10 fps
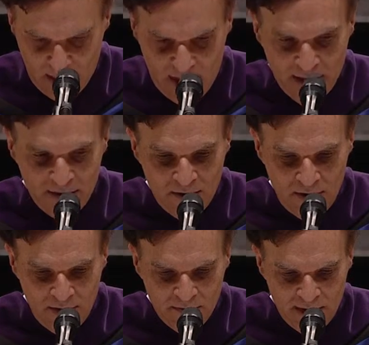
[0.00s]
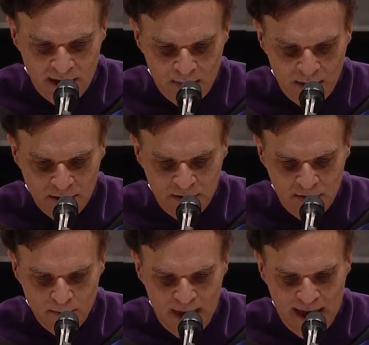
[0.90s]
I didn't know even that I'd be
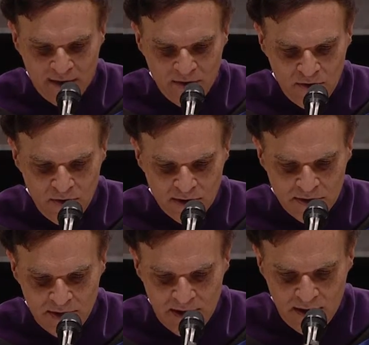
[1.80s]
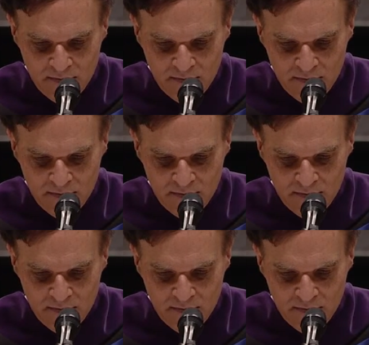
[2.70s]
living back in New York City.